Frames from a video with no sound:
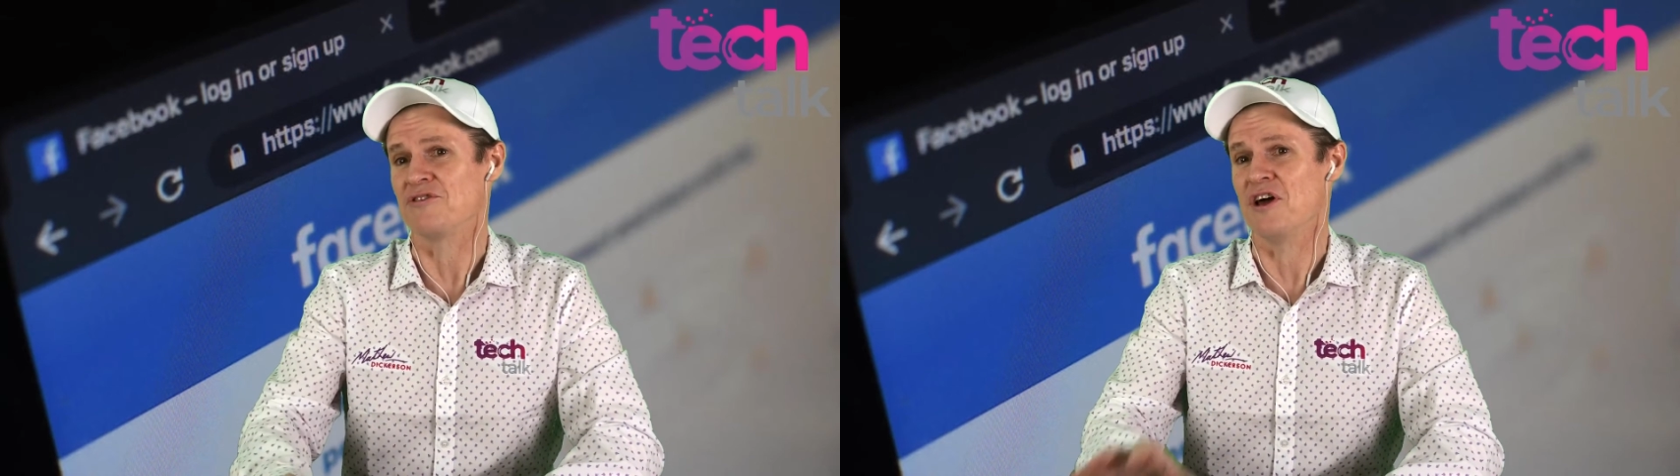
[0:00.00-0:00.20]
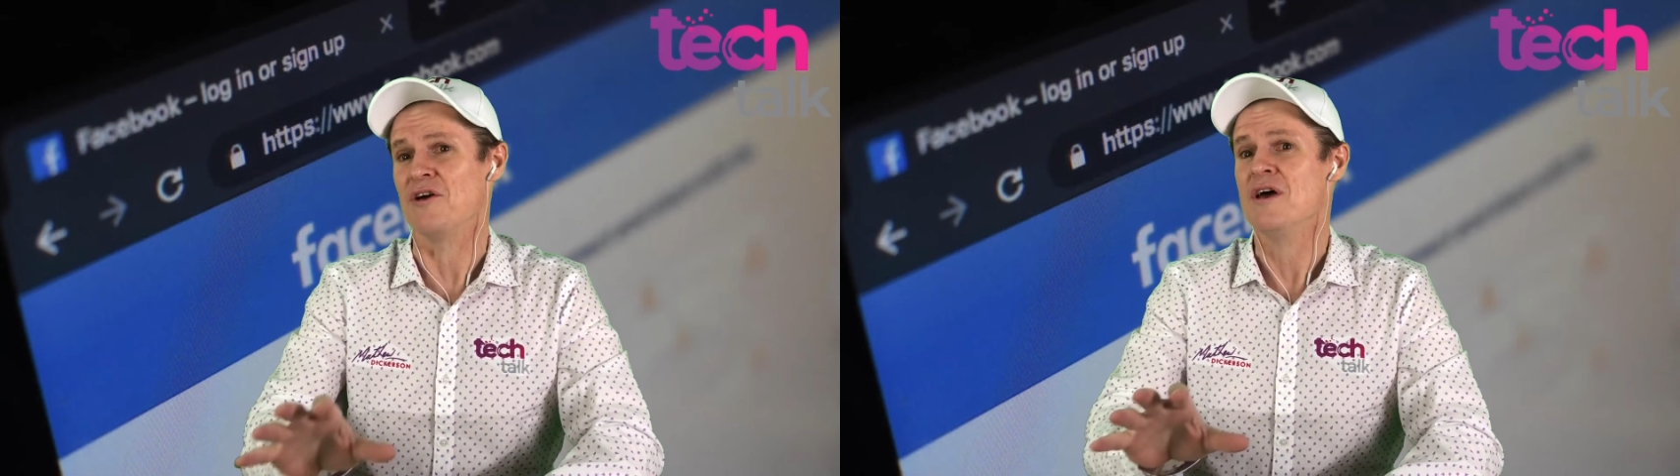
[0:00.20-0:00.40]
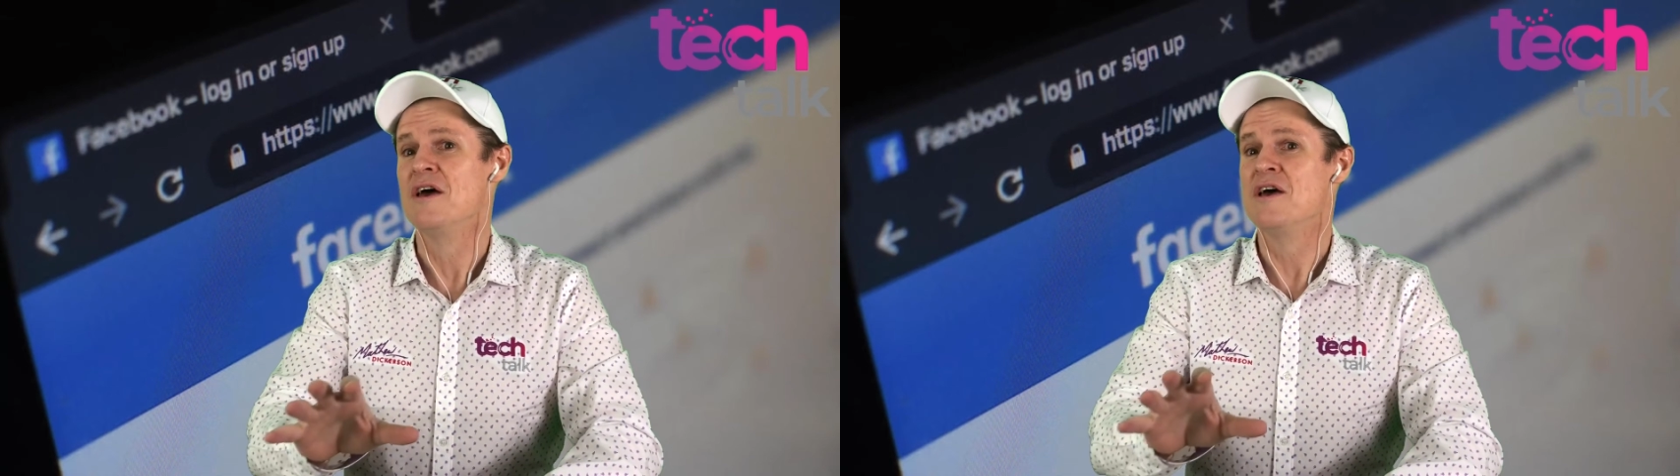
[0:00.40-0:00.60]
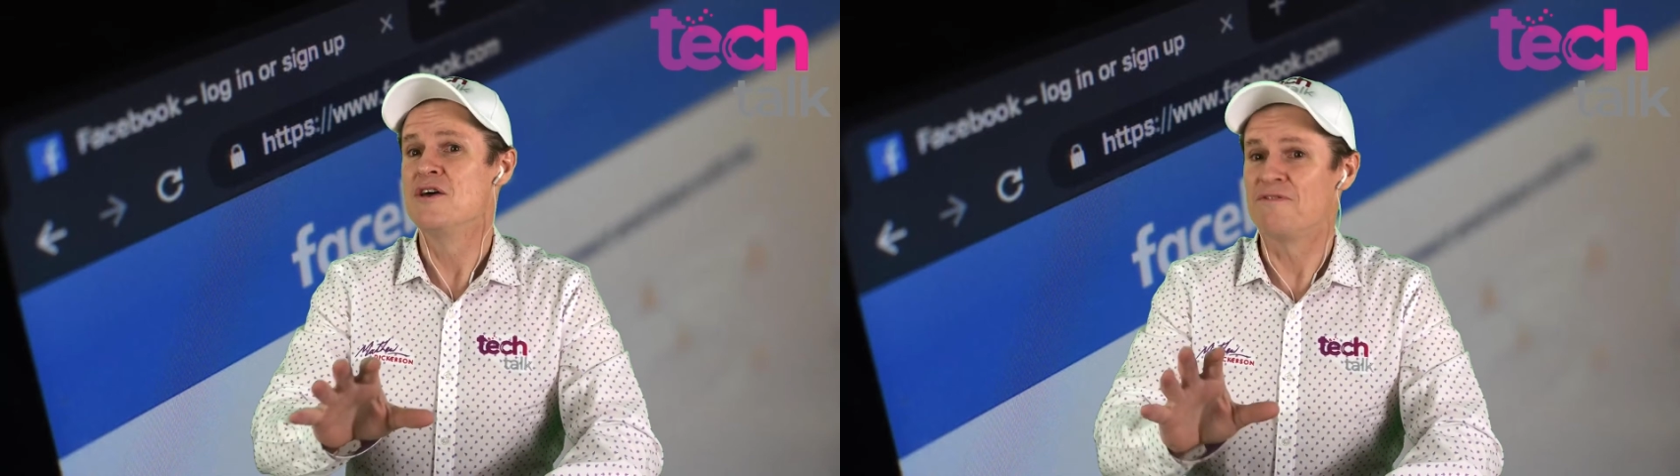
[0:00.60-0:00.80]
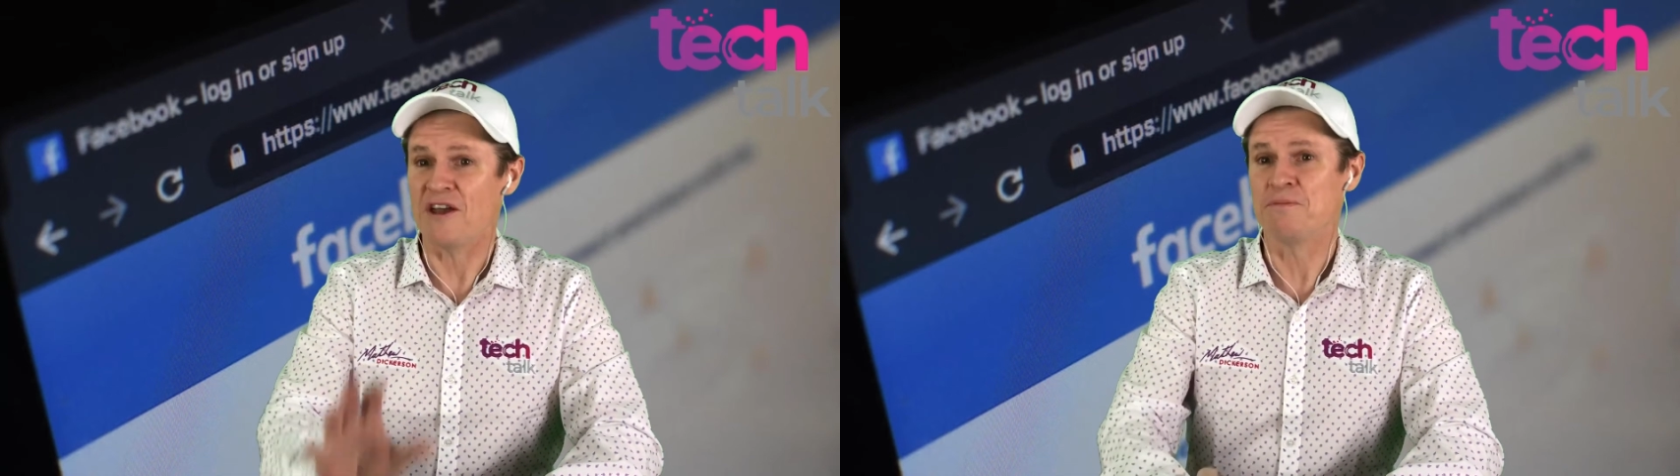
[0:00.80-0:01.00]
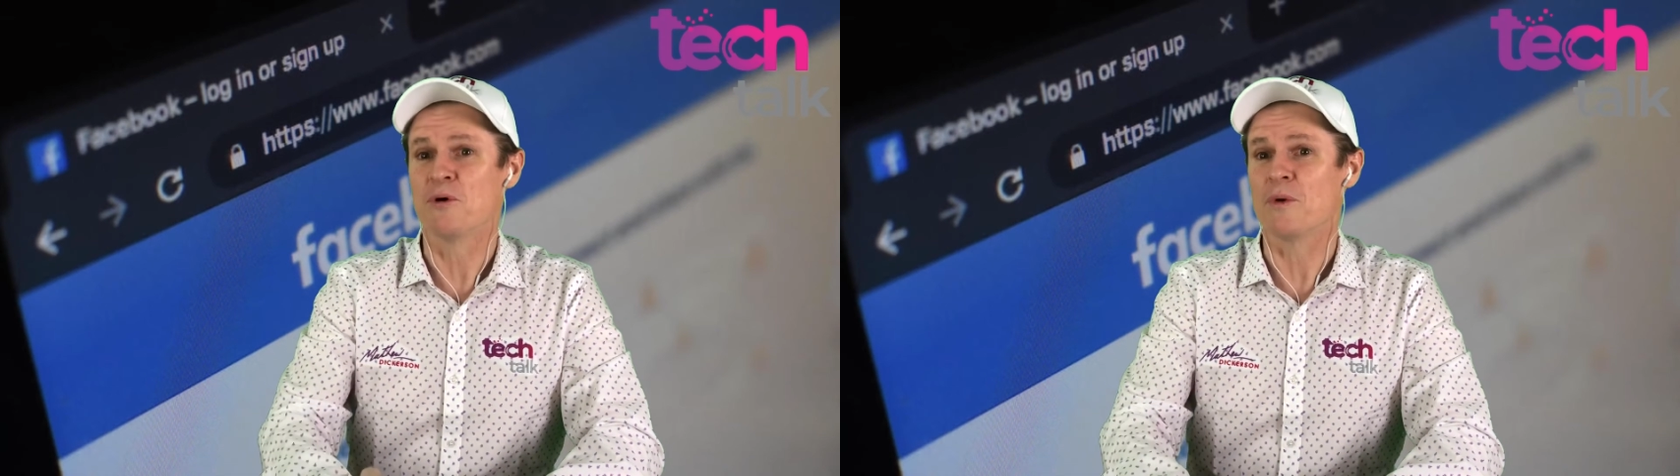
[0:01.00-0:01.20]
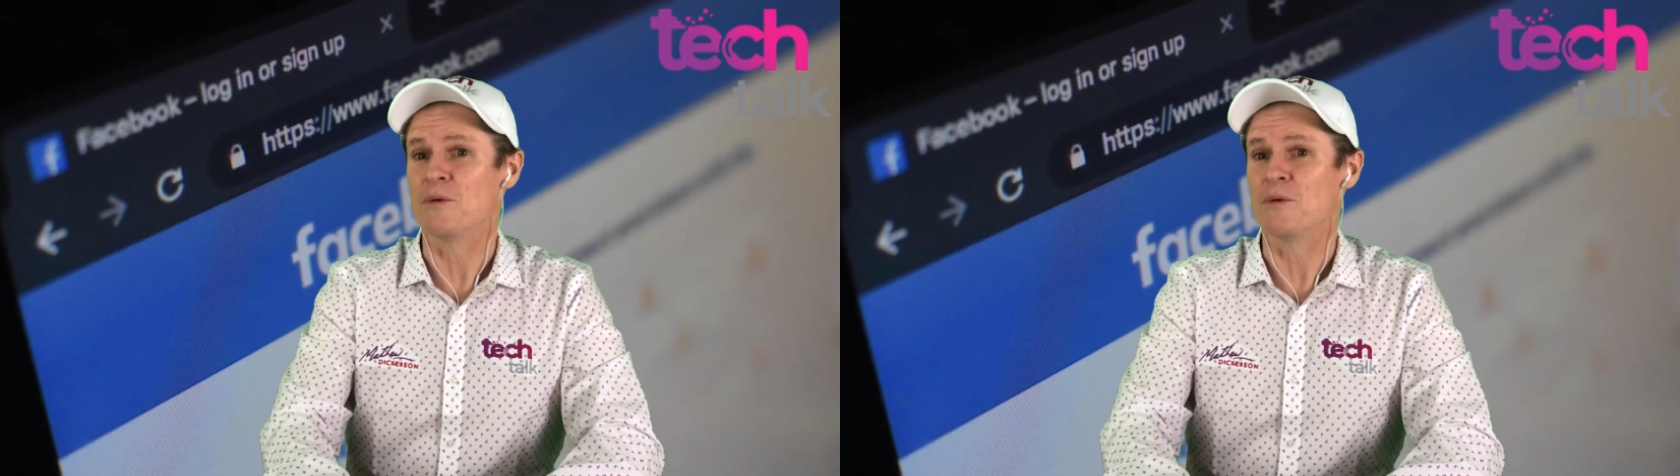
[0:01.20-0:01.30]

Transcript: So Facebook,